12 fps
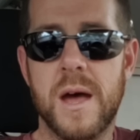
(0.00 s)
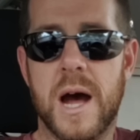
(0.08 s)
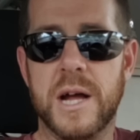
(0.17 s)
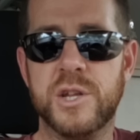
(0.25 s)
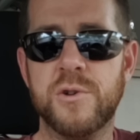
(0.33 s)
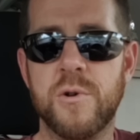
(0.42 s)

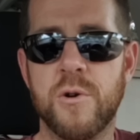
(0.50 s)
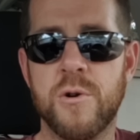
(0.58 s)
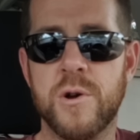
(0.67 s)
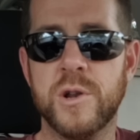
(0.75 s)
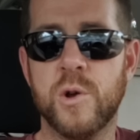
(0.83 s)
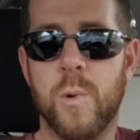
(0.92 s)
I do
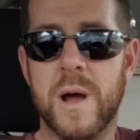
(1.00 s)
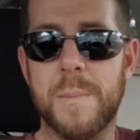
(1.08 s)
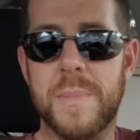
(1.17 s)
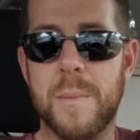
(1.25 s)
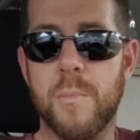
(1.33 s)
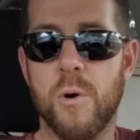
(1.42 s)
earn quite a
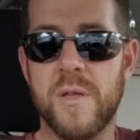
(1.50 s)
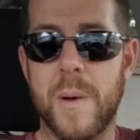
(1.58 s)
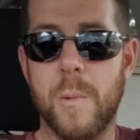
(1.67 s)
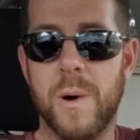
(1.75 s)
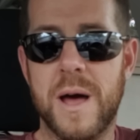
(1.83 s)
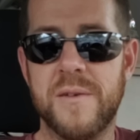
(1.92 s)
bit more than
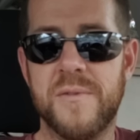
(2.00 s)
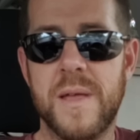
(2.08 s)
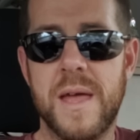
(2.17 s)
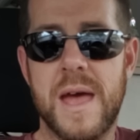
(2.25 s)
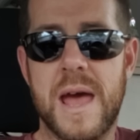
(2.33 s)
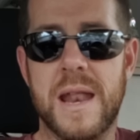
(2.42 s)
my wife
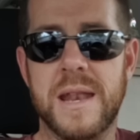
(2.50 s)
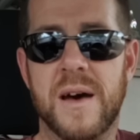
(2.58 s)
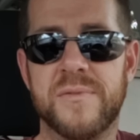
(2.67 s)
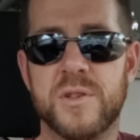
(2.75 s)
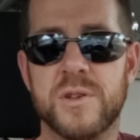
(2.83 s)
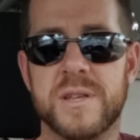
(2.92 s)
and
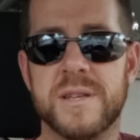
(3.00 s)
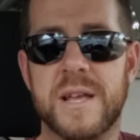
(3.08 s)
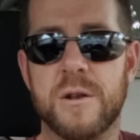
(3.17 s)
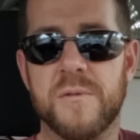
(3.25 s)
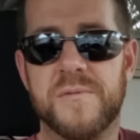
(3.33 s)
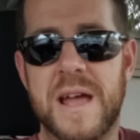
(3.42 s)
enough to
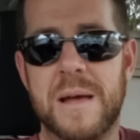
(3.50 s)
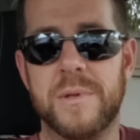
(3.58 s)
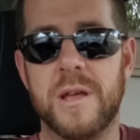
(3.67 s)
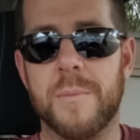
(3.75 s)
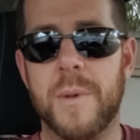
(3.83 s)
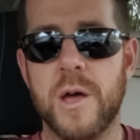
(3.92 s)
sustain our
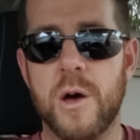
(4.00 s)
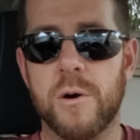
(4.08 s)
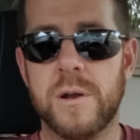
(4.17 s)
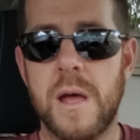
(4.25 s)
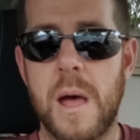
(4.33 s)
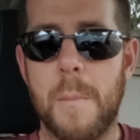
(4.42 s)
family on my
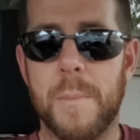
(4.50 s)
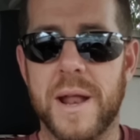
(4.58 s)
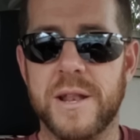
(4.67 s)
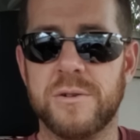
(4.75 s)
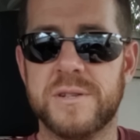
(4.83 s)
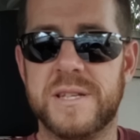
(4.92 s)
own, but
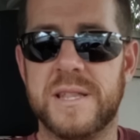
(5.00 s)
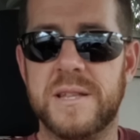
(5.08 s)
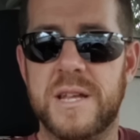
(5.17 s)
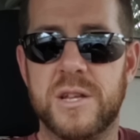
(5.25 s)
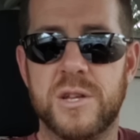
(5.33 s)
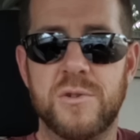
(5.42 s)
I don't see the
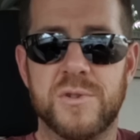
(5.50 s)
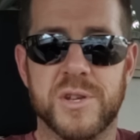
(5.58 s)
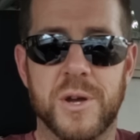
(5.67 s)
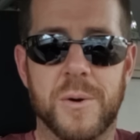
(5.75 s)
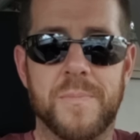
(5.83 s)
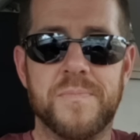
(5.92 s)
need to do
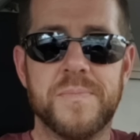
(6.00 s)
so.